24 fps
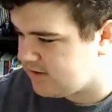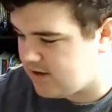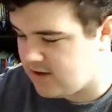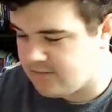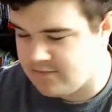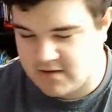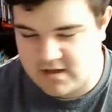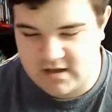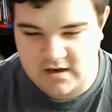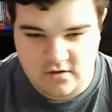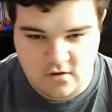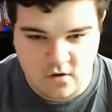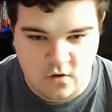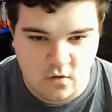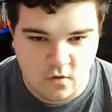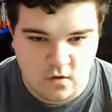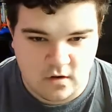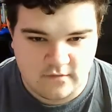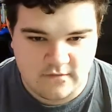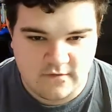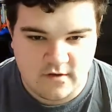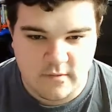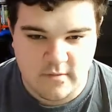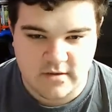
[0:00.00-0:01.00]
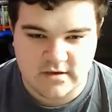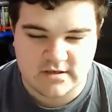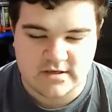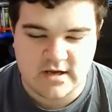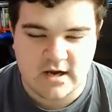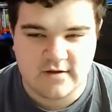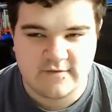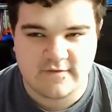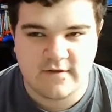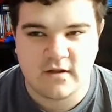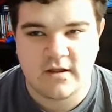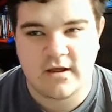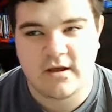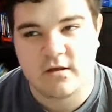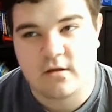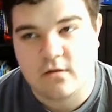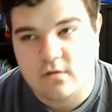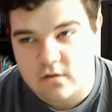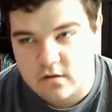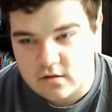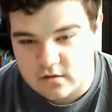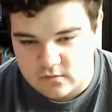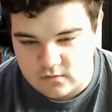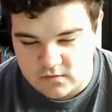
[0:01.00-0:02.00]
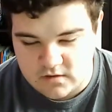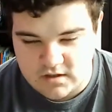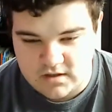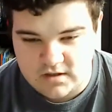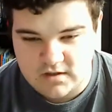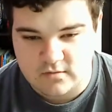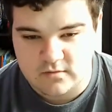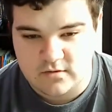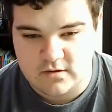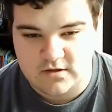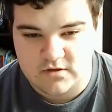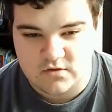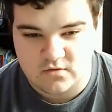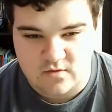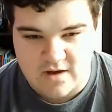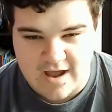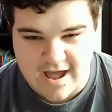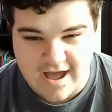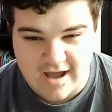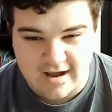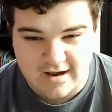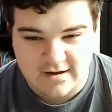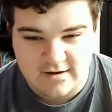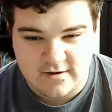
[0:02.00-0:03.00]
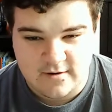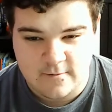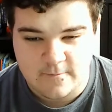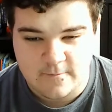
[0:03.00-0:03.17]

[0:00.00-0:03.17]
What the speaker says: it being in a horror film, it just kind of felt like it was really, really dragged,